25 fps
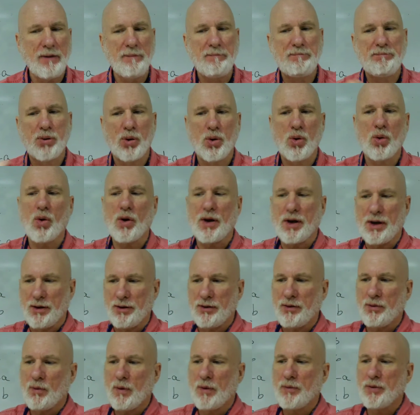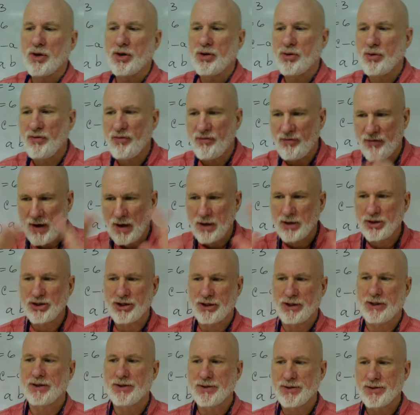important when we do
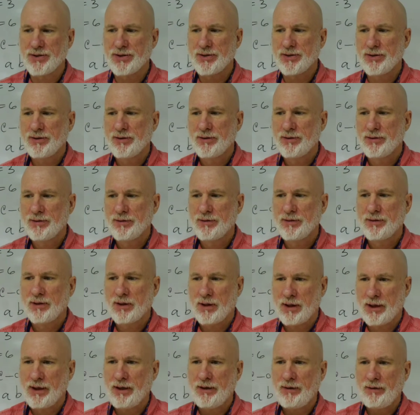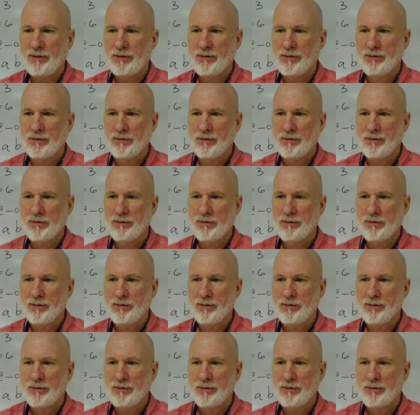functions. Clear?